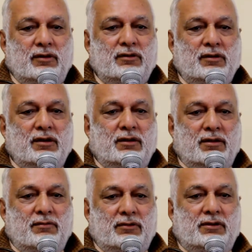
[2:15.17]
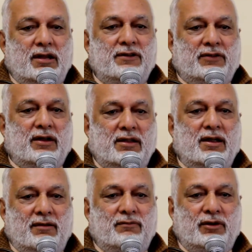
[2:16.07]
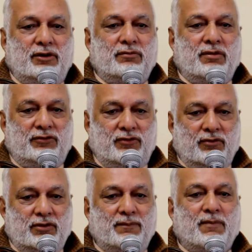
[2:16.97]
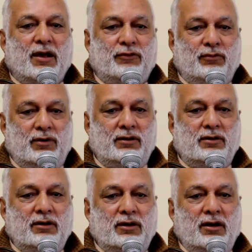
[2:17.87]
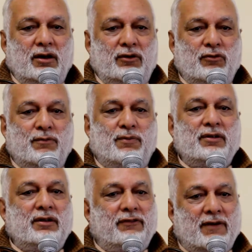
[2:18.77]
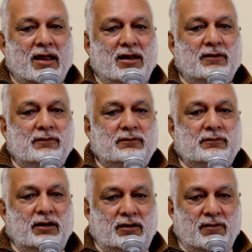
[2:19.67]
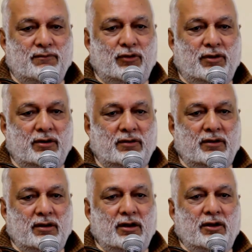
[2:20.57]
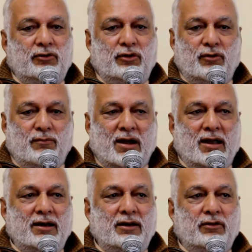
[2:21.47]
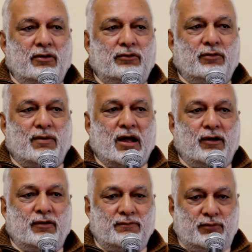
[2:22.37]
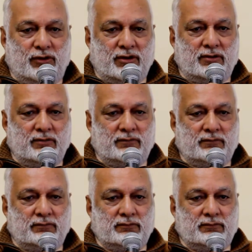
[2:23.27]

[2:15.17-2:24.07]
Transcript: No? The things are there, but you must know the password to open the file in computer. So your mind is also by a computer,